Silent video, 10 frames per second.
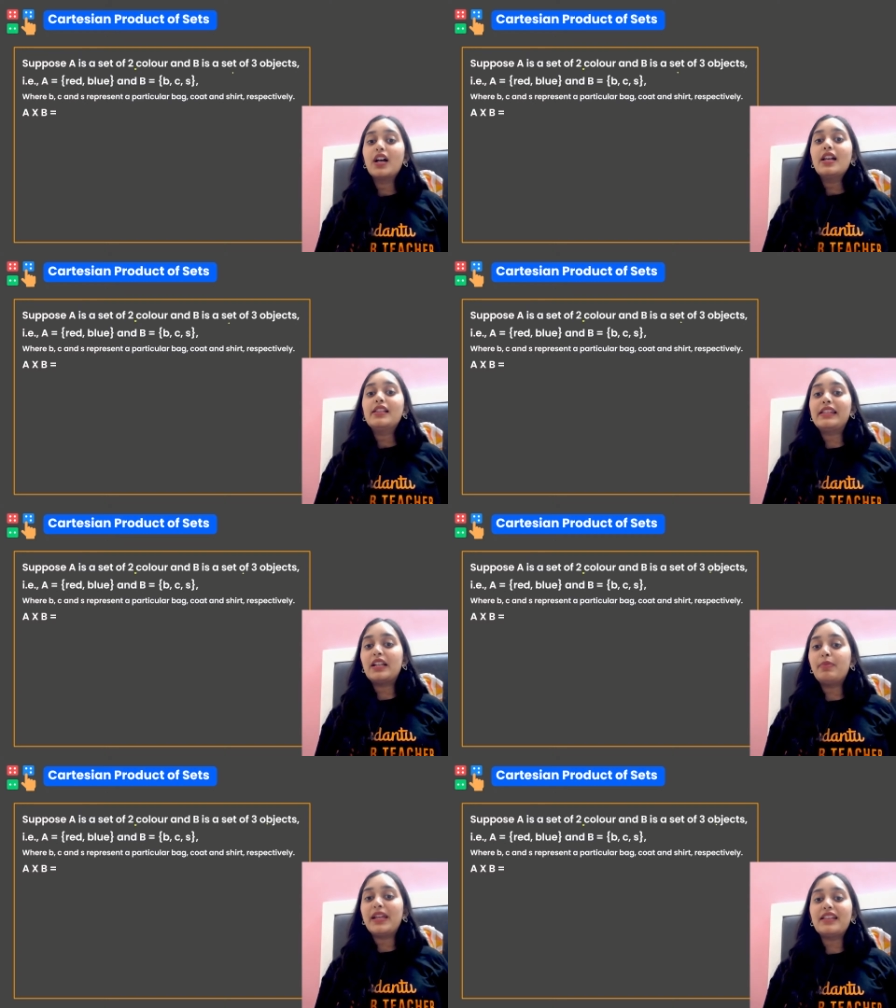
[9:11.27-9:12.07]

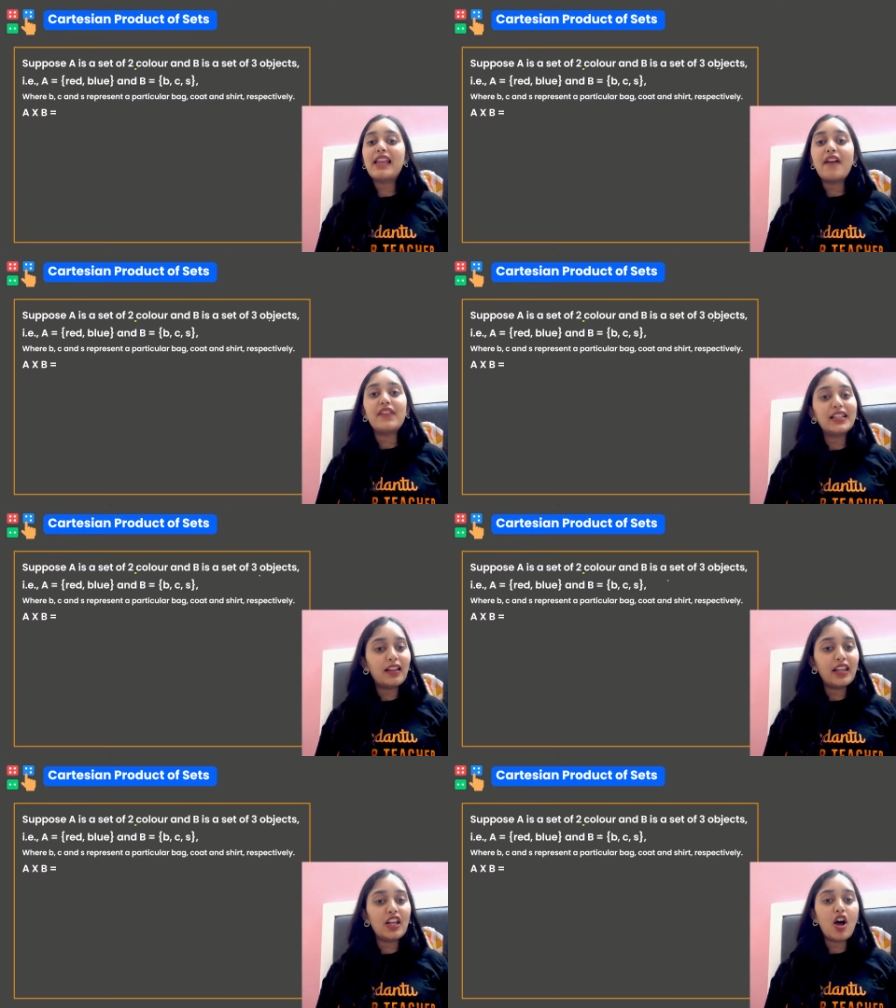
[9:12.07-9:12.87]
Set B is having
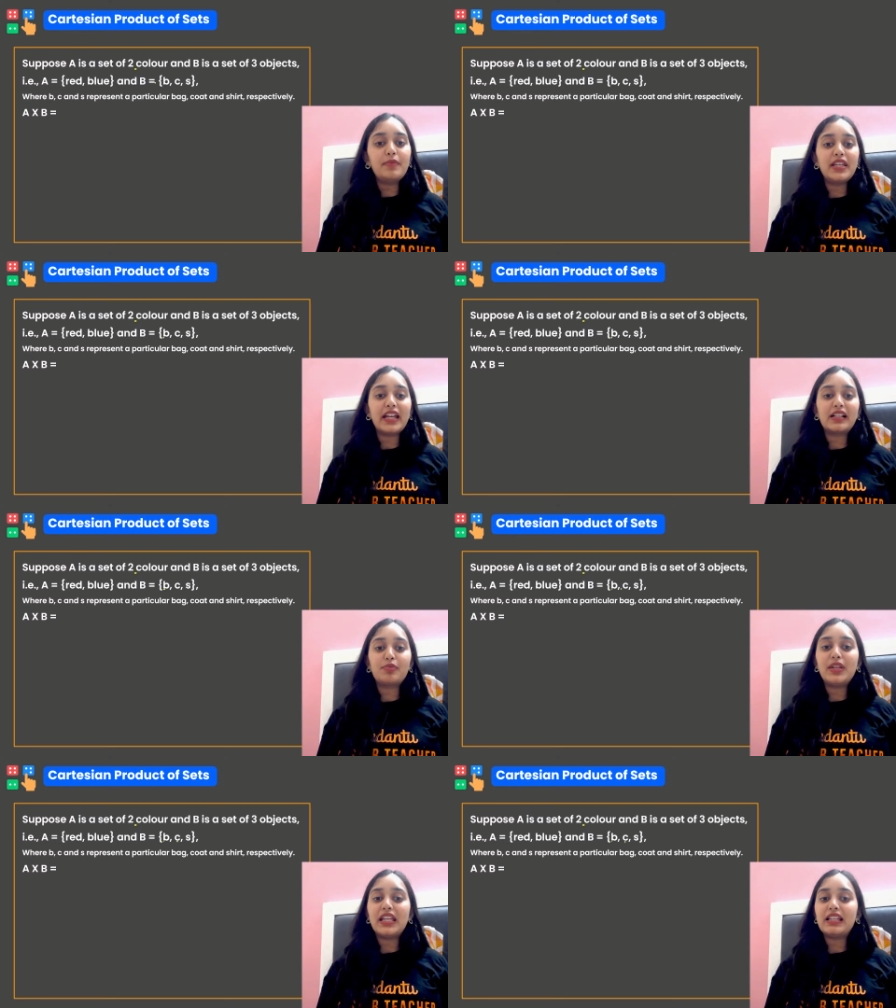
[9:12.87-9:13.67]
three objects,
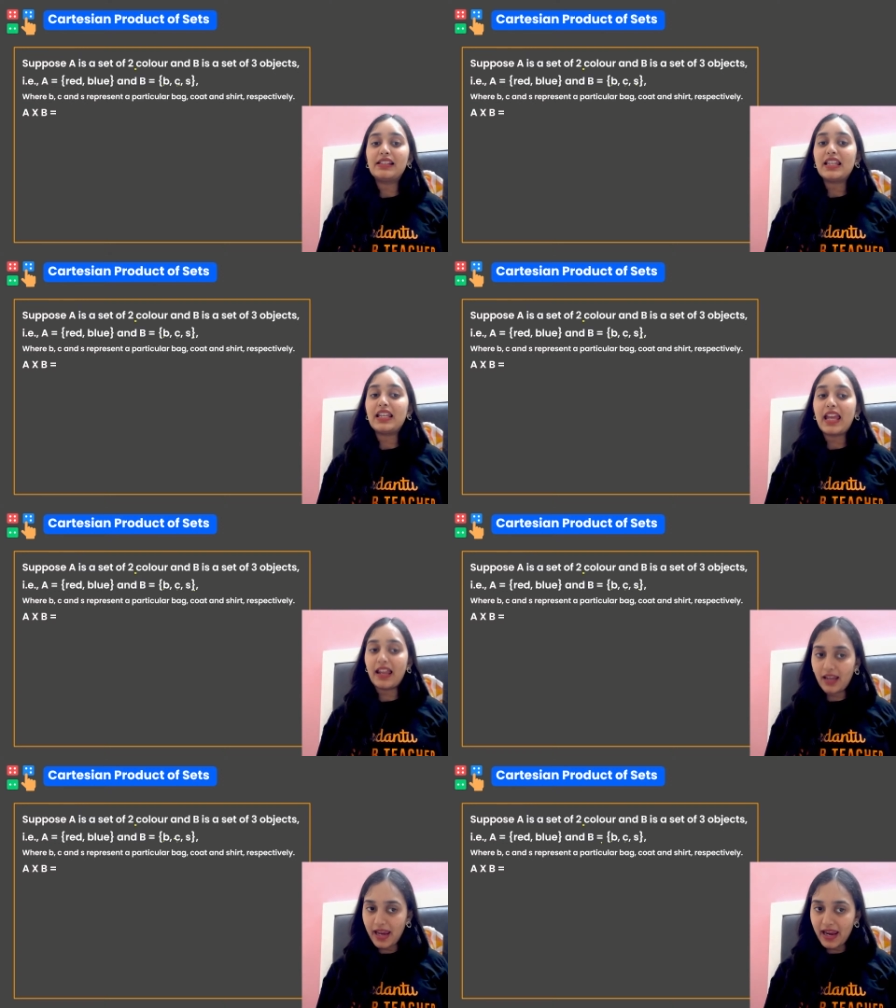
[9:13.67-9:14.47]
B, C
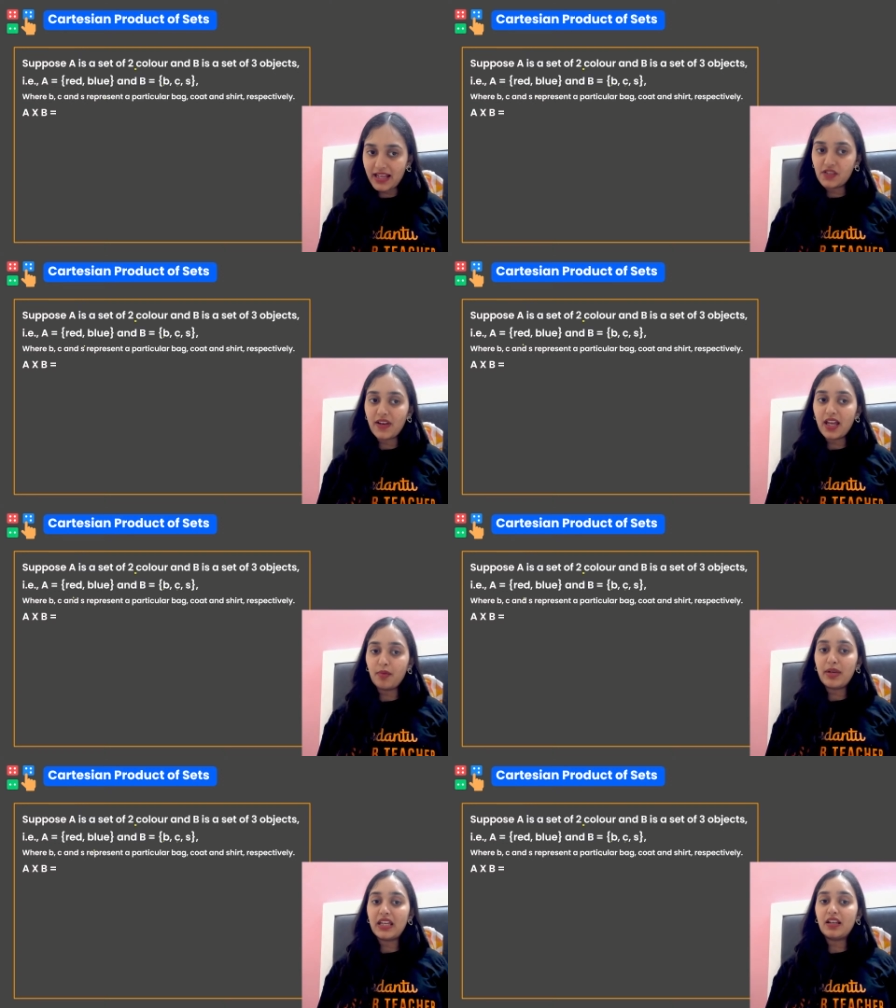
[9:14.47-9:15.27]
and S, where
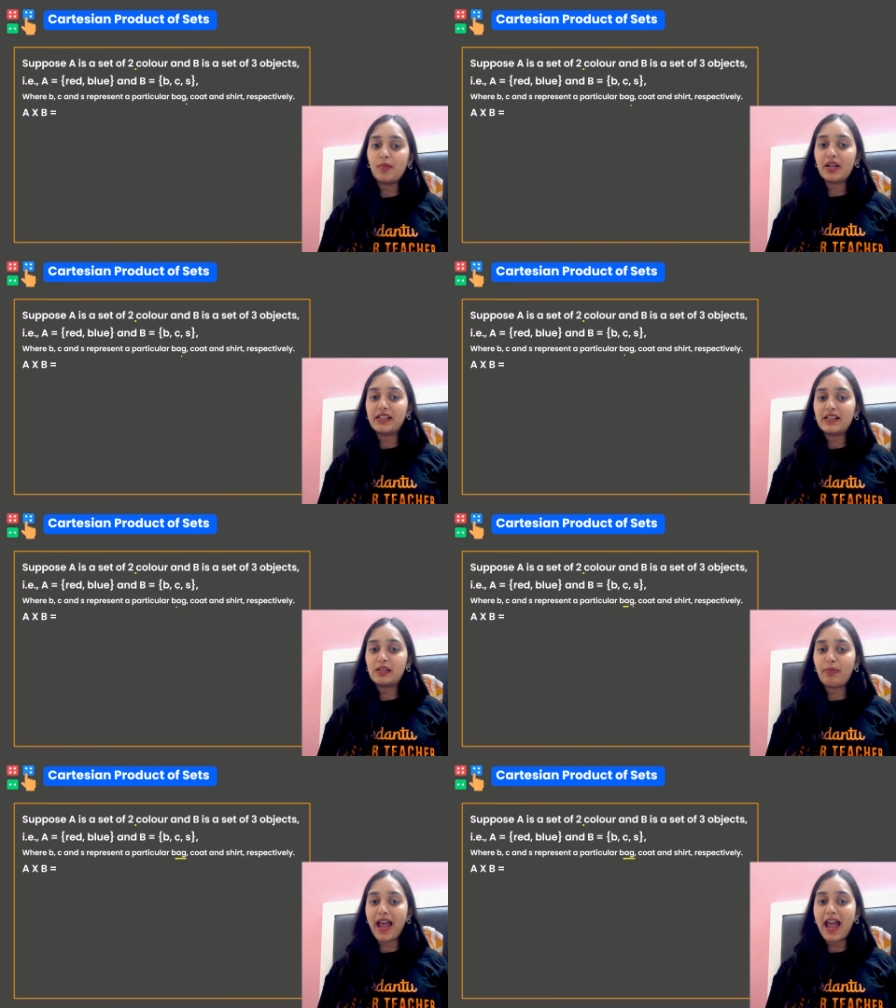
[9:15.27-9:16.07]
B represents
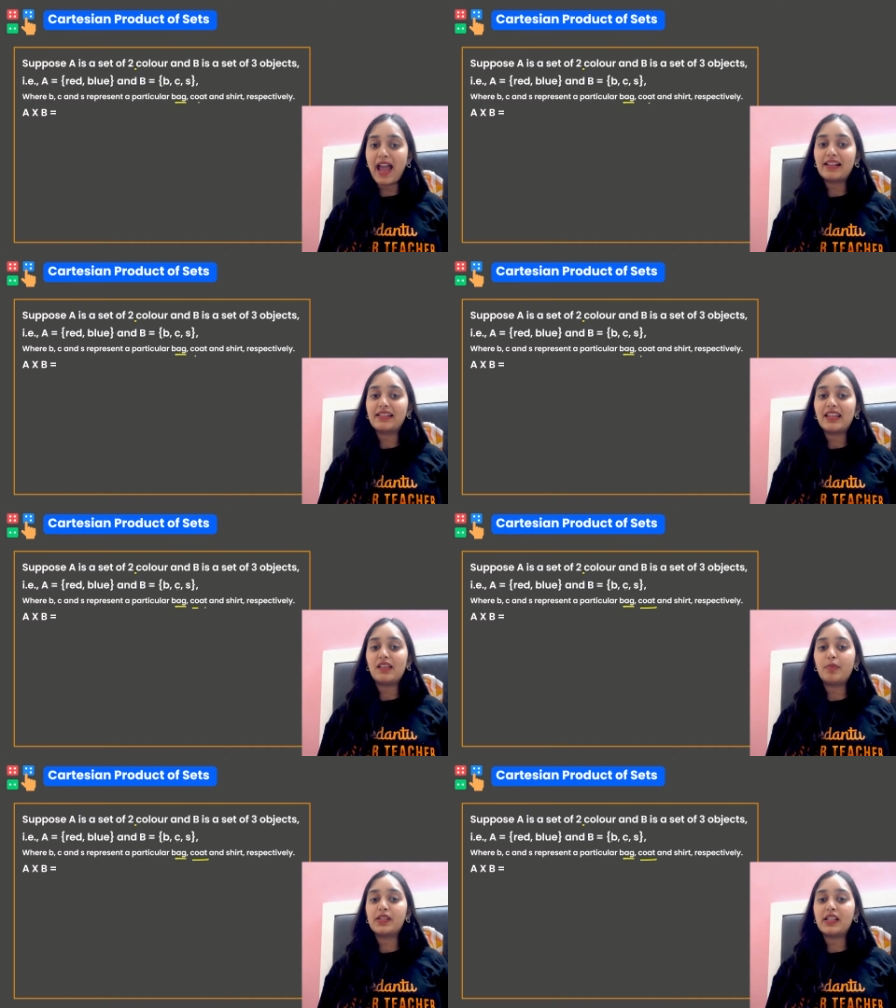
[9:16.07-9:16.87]
bag, C
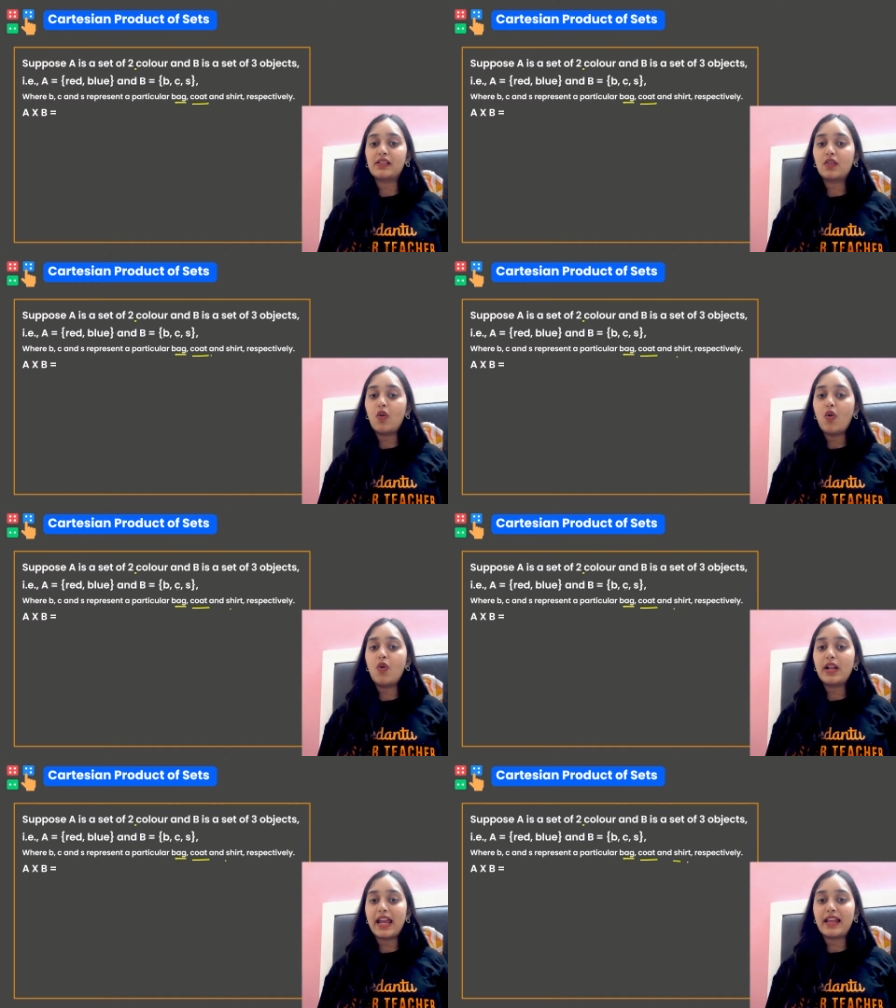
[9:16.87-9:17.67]
represents
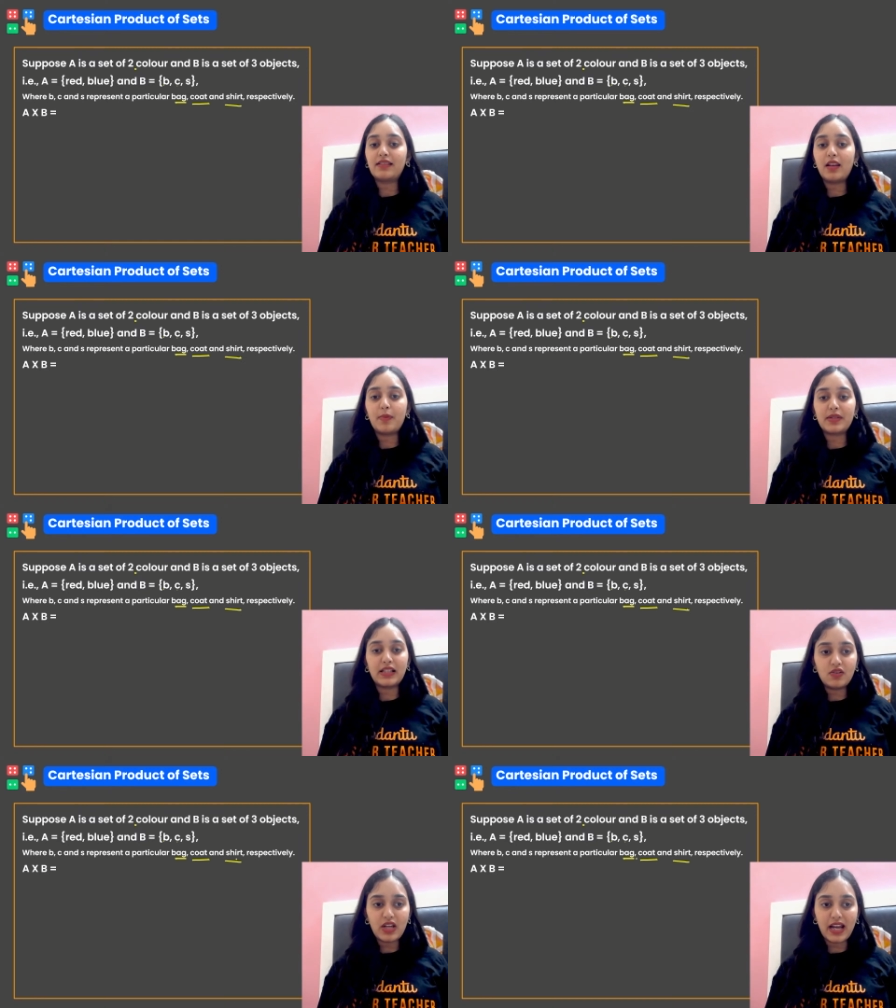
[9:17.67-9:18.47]
coat, S
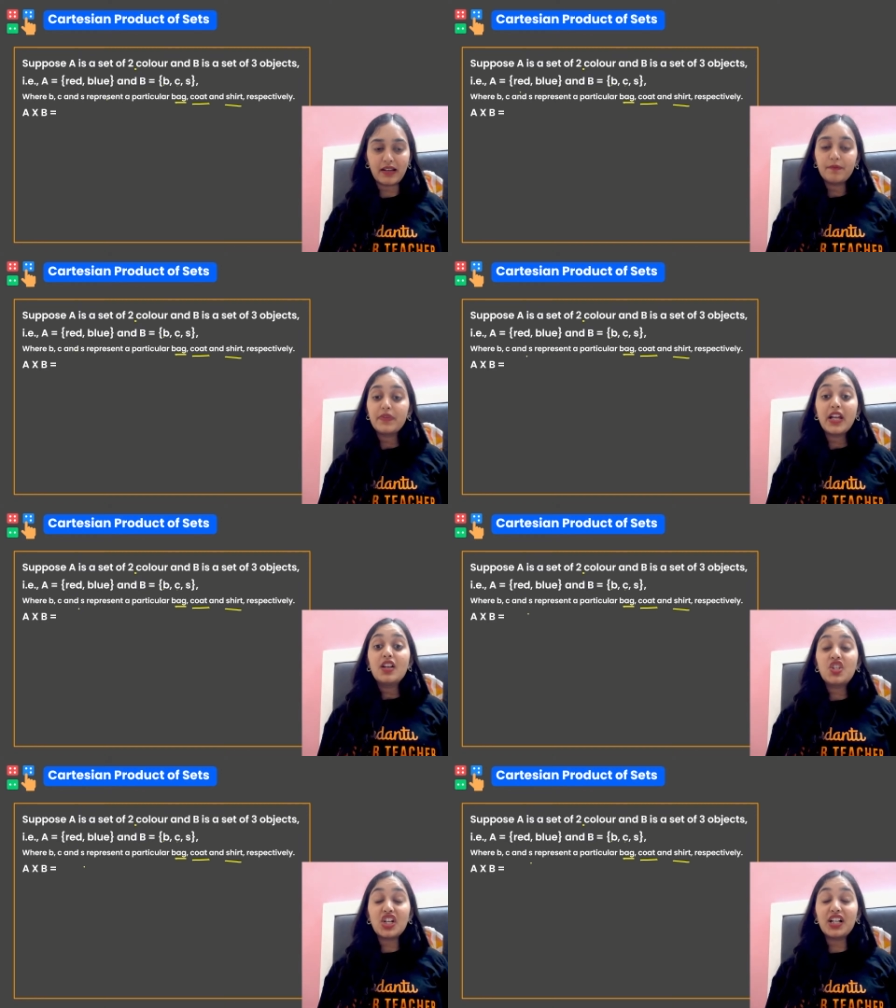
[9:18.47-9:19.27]
represents
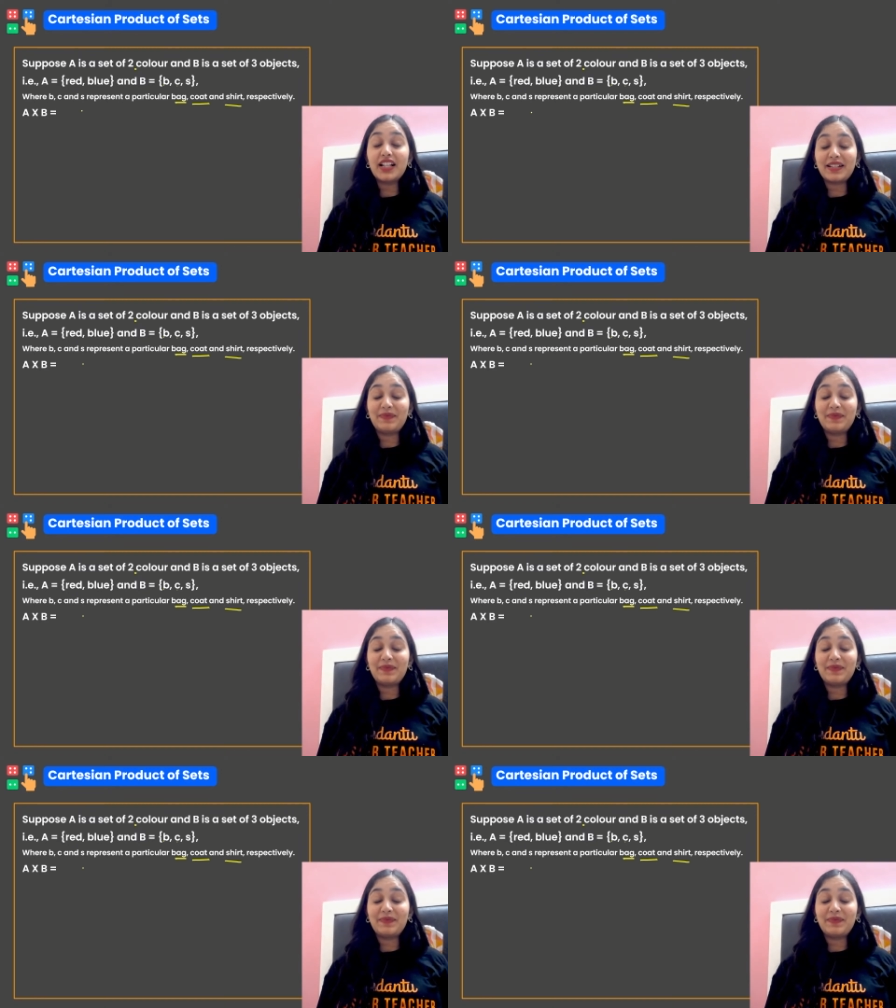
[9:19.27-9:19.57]
shirt.